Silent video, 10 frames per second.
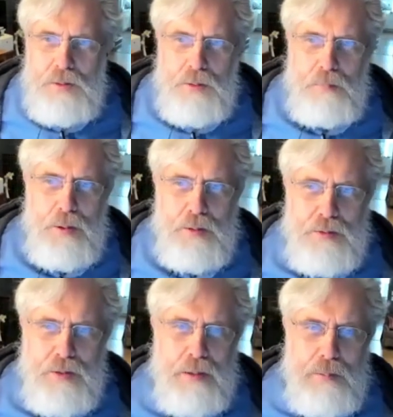no
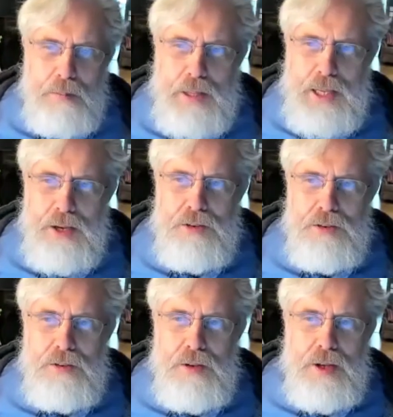postdoc
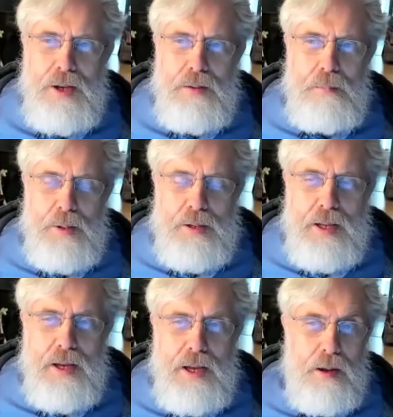publications,
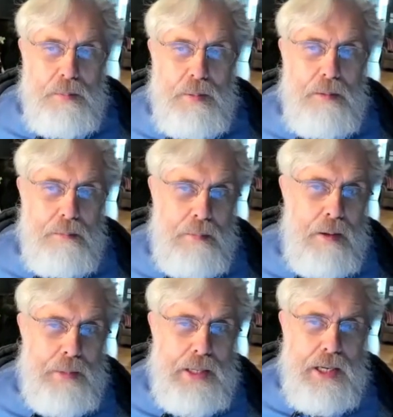but helped get
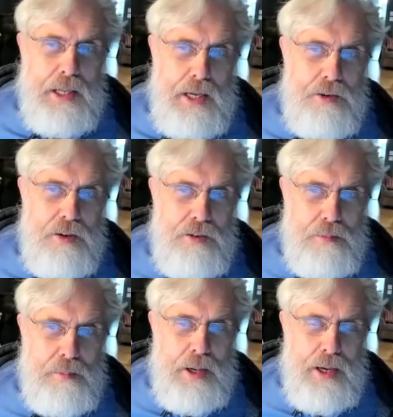helped me get a
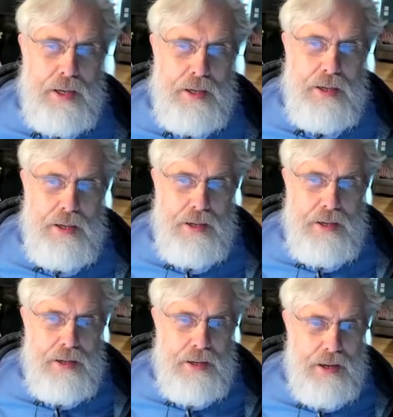HHMI
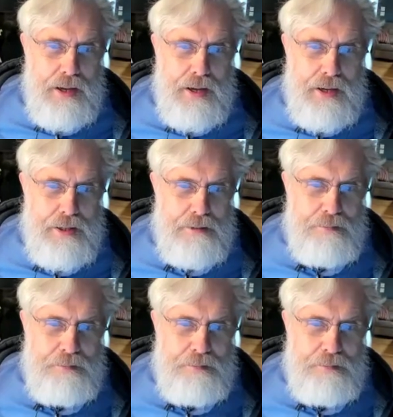uh,